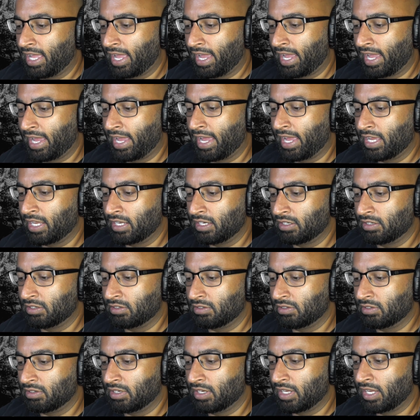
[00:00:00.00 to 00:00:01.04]
And
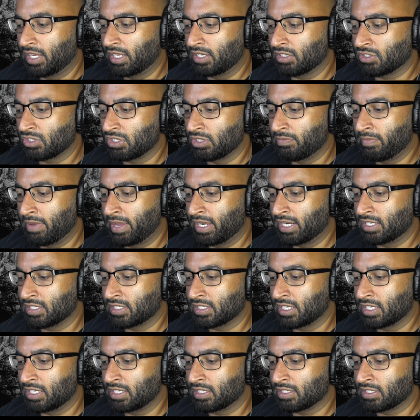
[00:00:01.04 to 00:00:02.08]
and so the man just
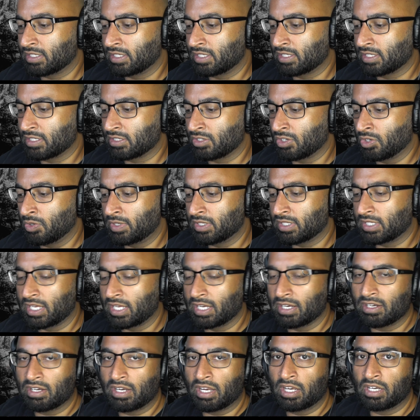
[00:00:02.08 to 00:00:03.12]
innocently says, Who is he?
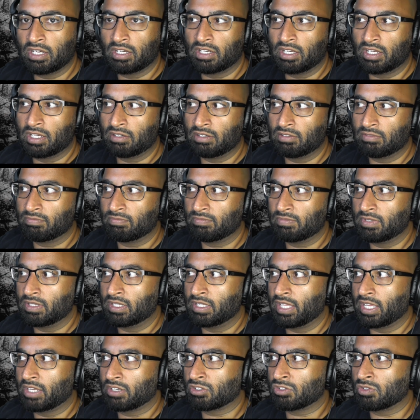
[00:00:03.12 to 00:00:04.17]
And and and in
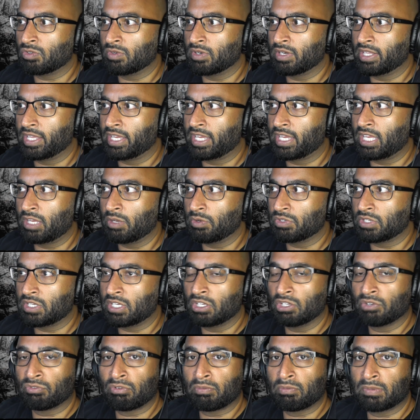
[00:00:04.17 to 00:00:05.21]
that story, like he was
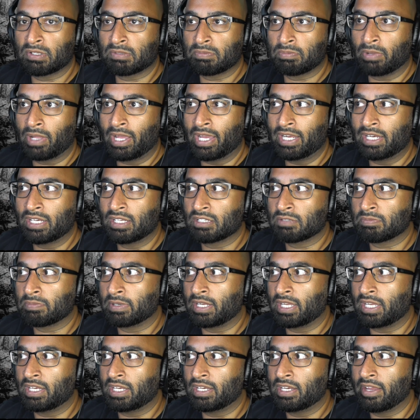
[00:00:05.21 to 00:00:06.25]
healed from his blindness,
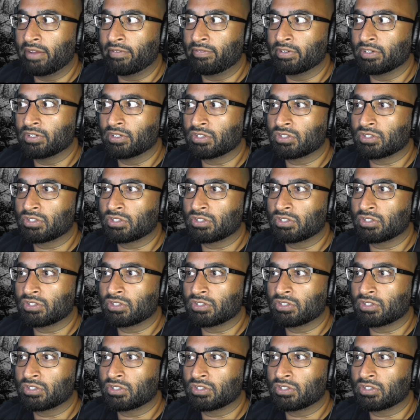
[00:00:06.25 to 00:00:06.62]
but he never